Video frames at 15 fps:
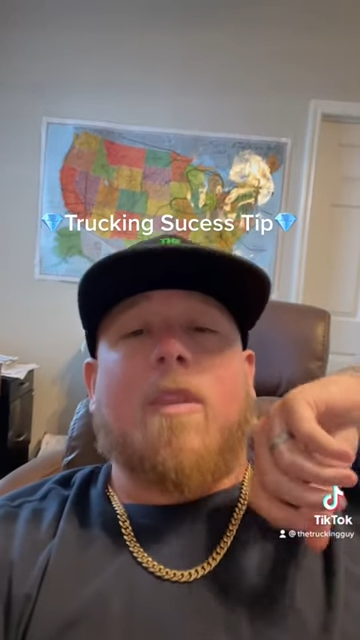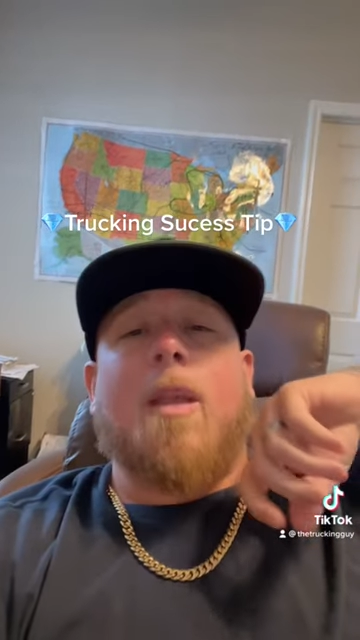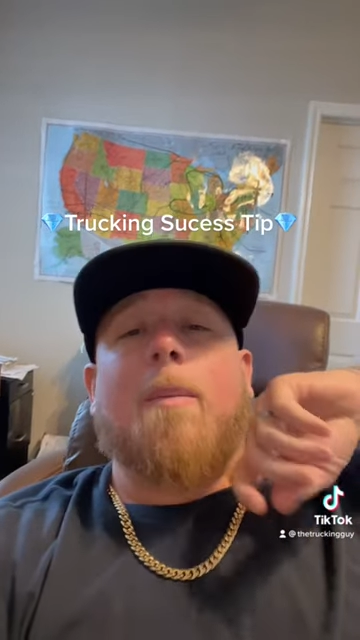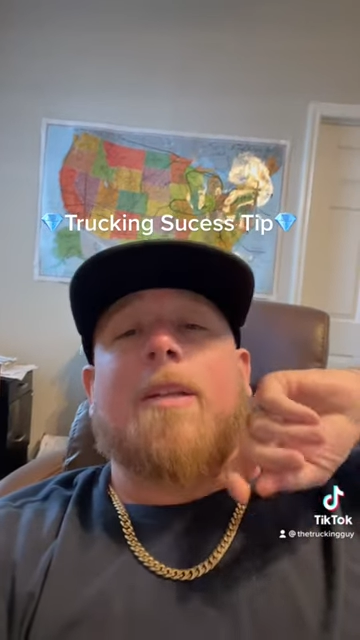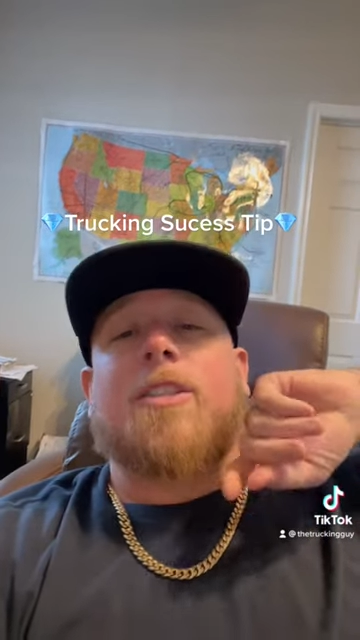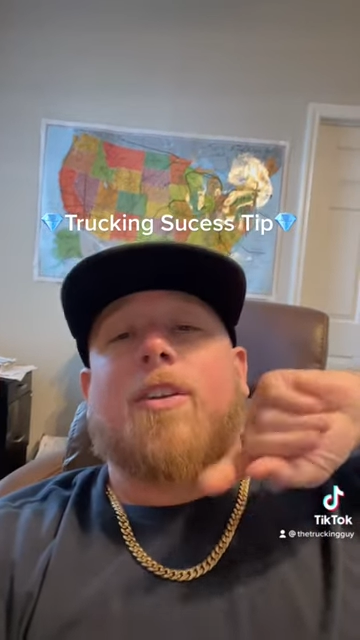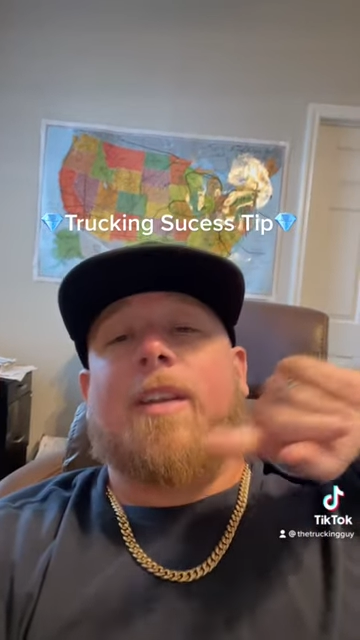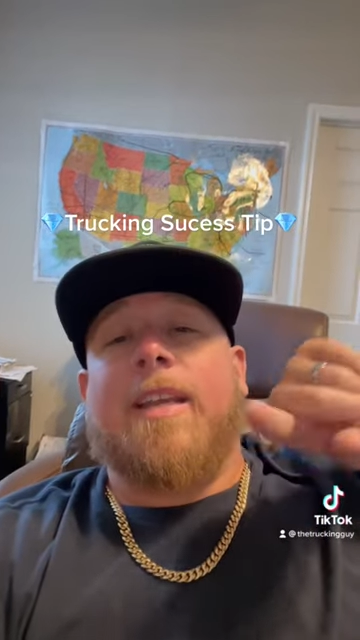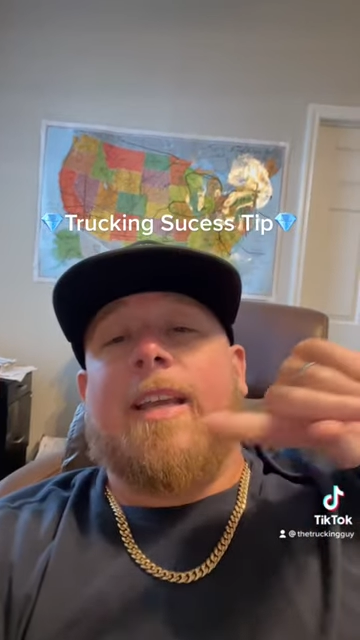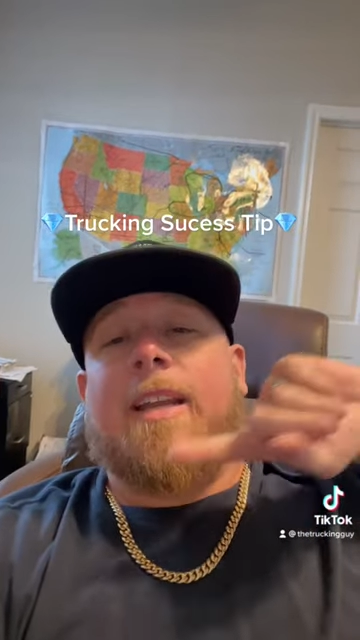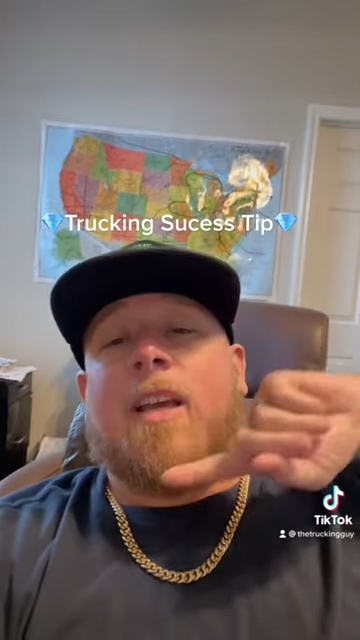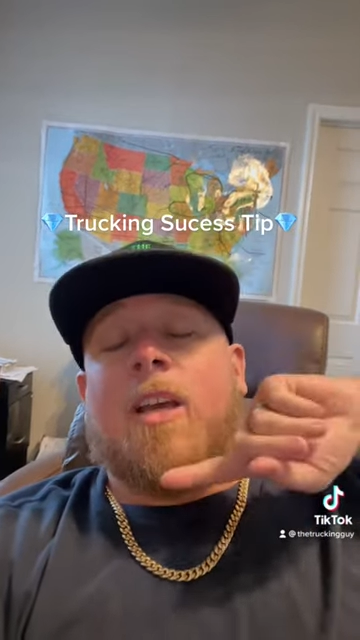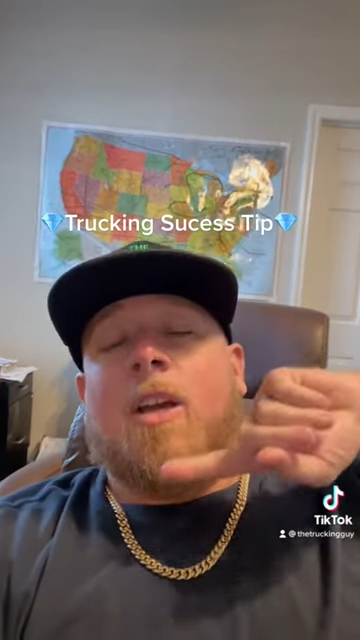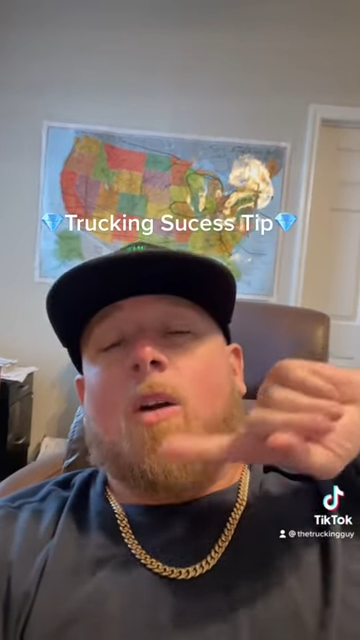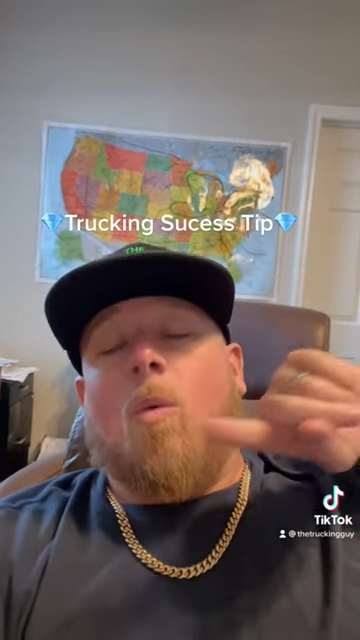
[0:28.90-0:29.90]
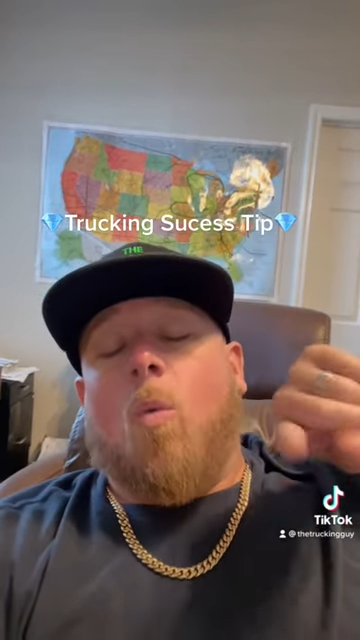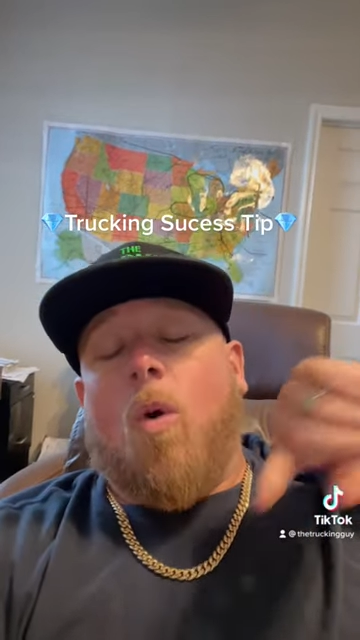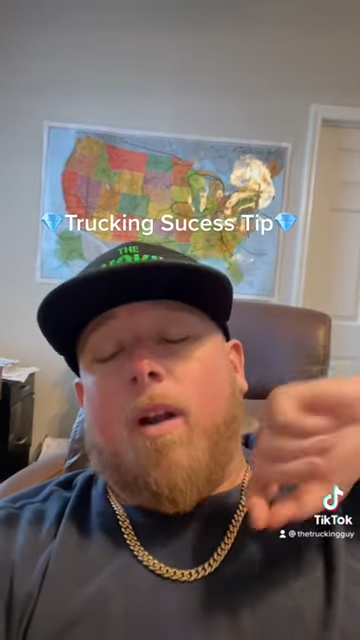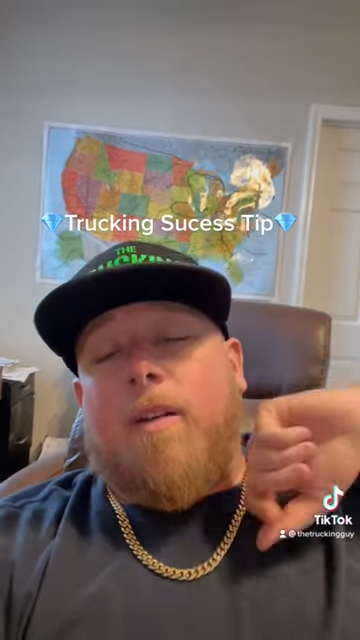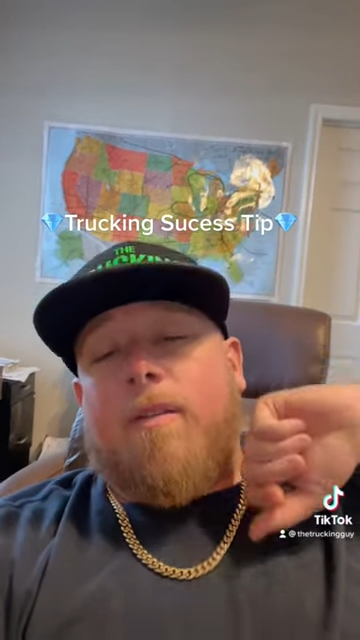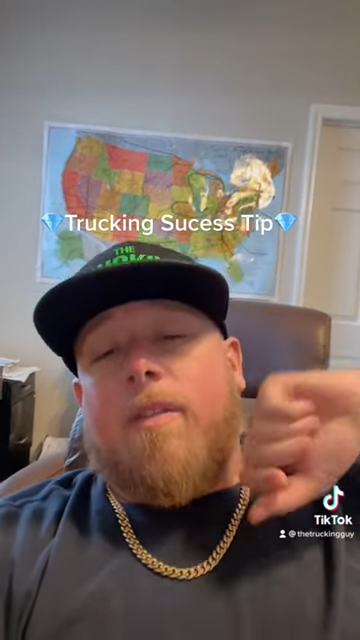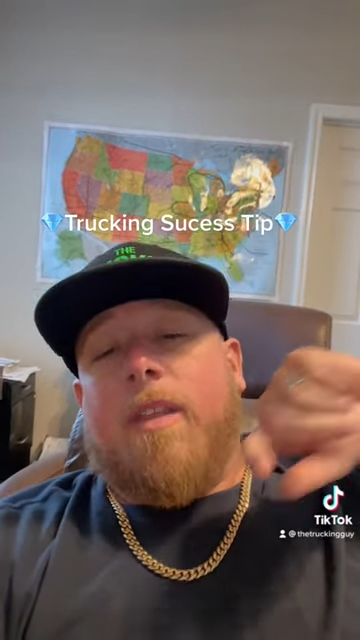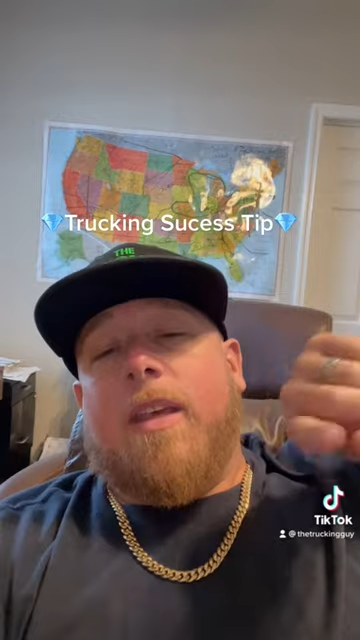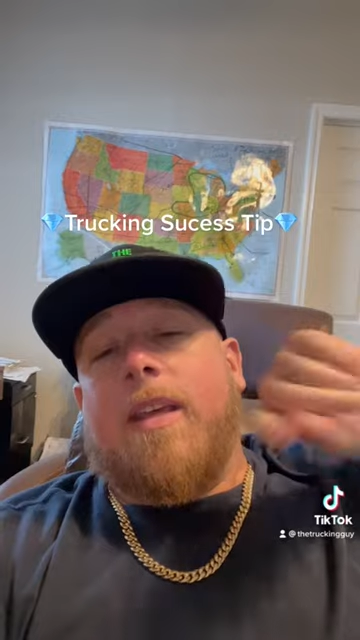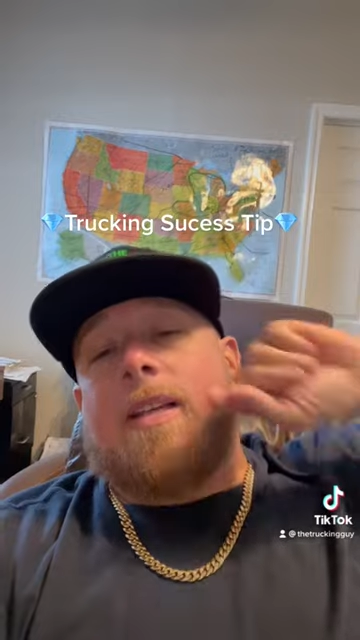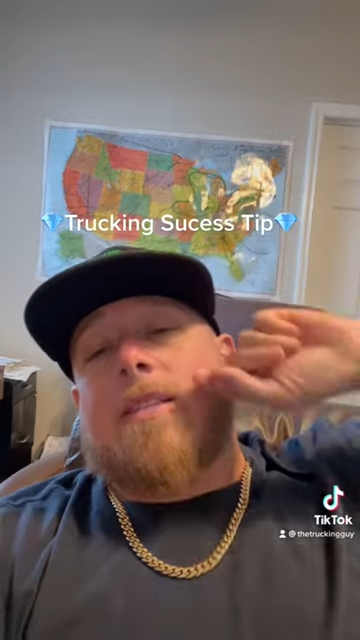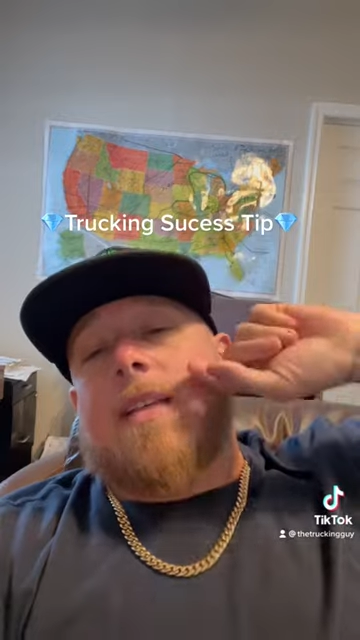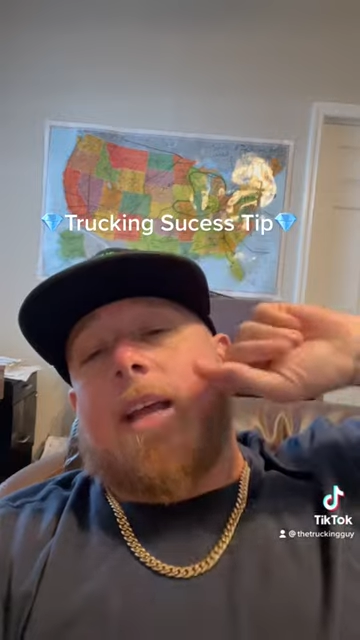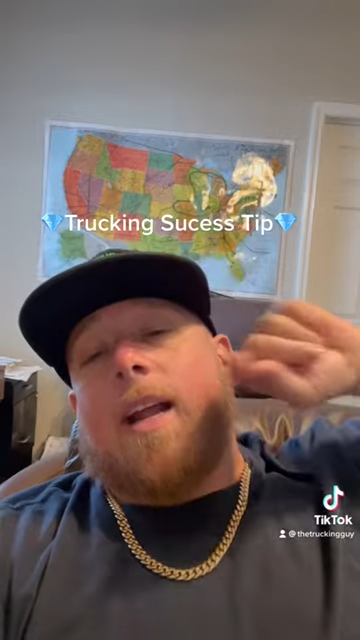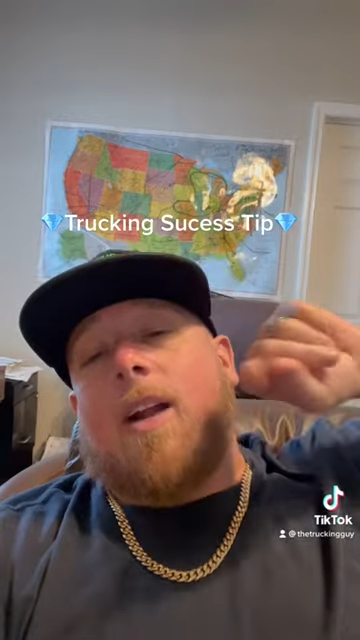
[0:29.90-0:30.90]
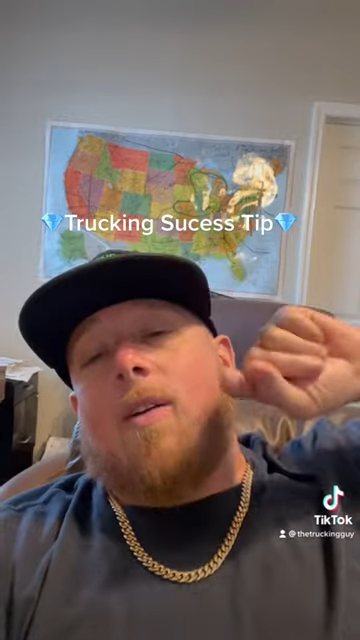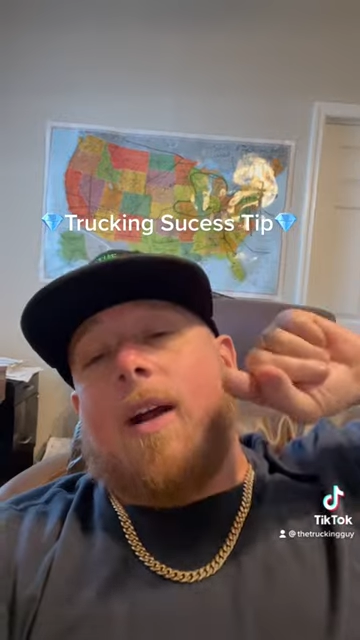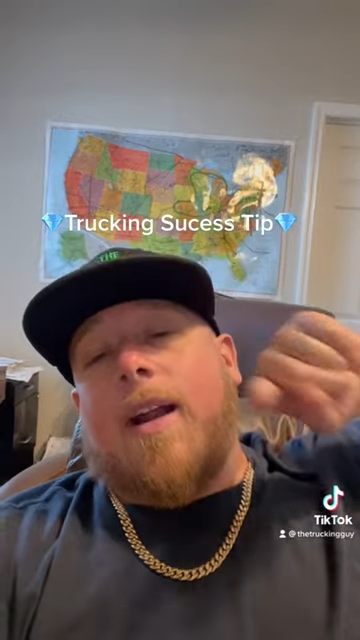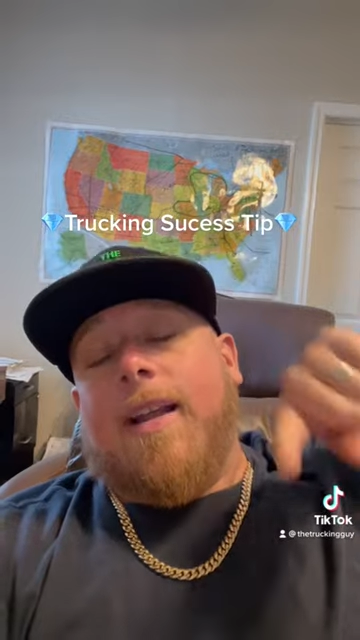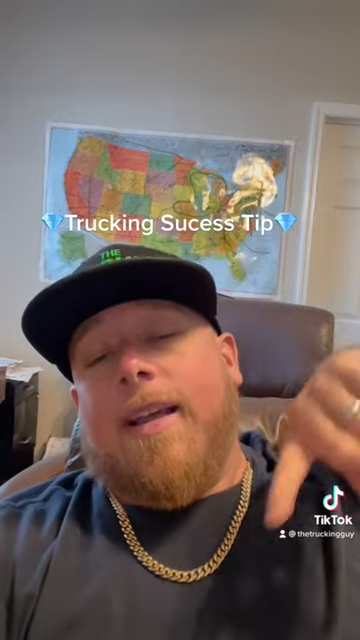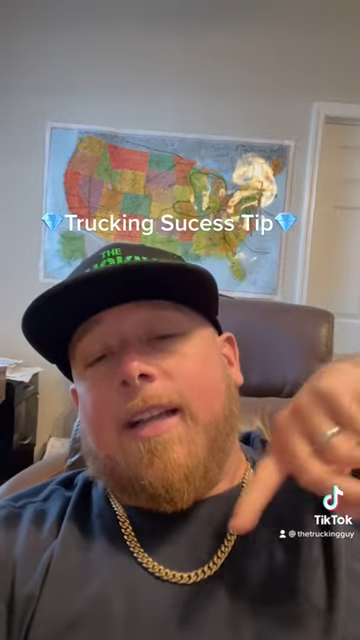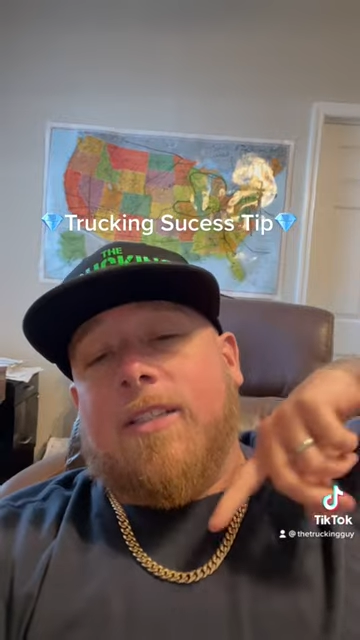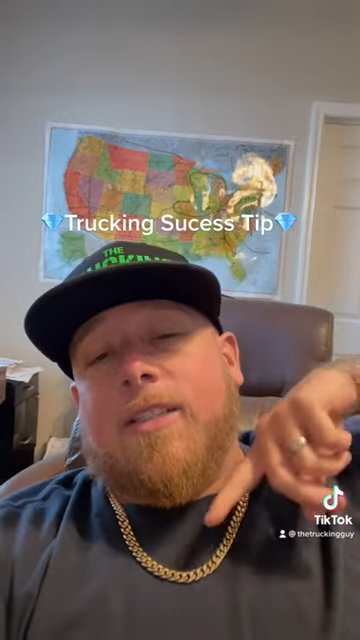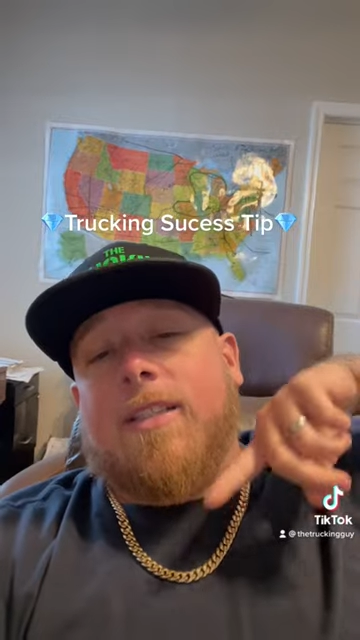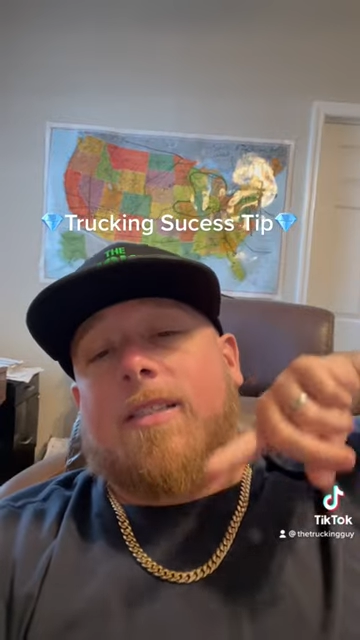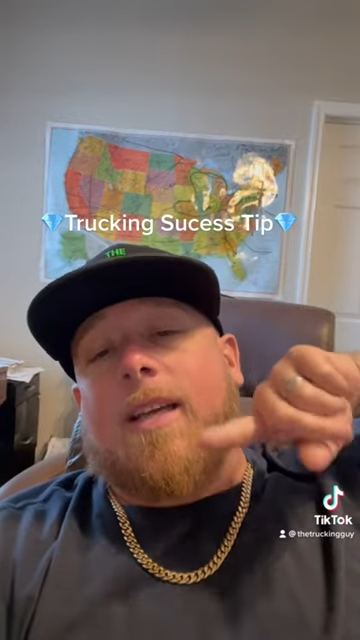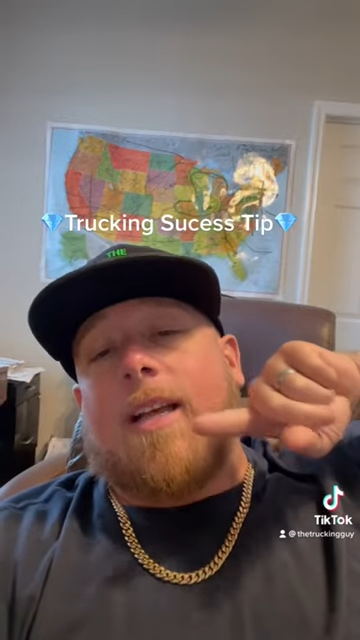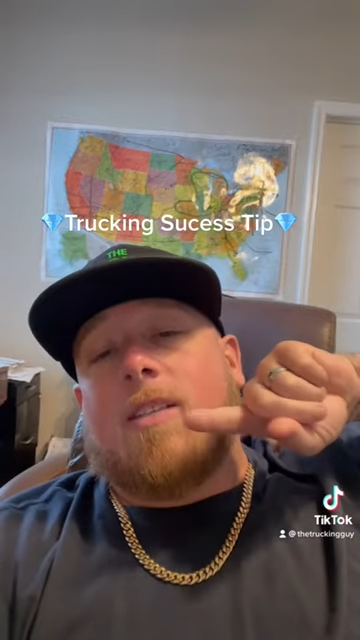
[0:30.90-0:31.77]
But you need one of these air ride hitches